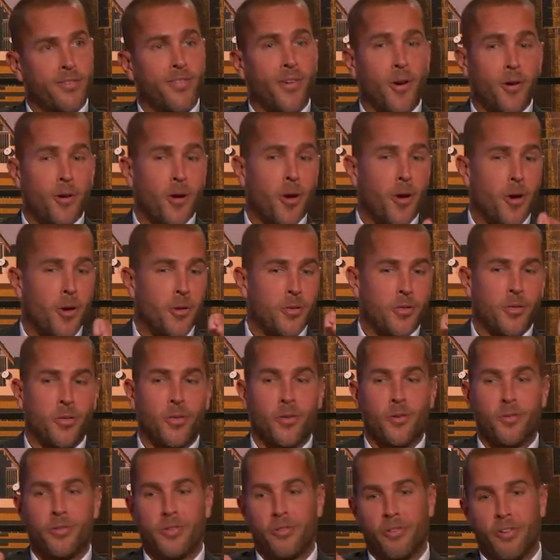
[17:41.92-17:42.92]
Photos
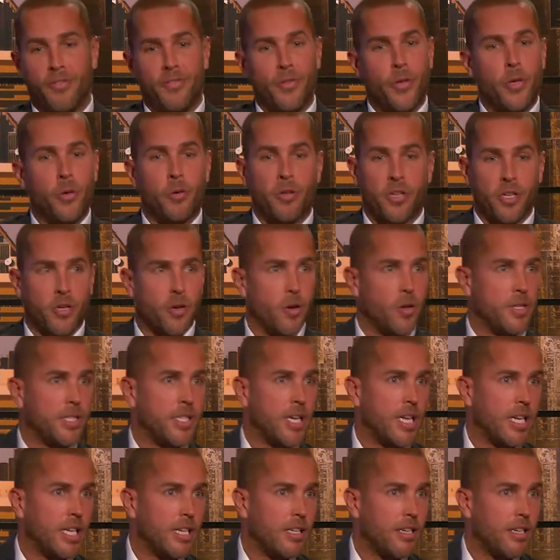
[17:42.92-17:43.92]
or the review or the content.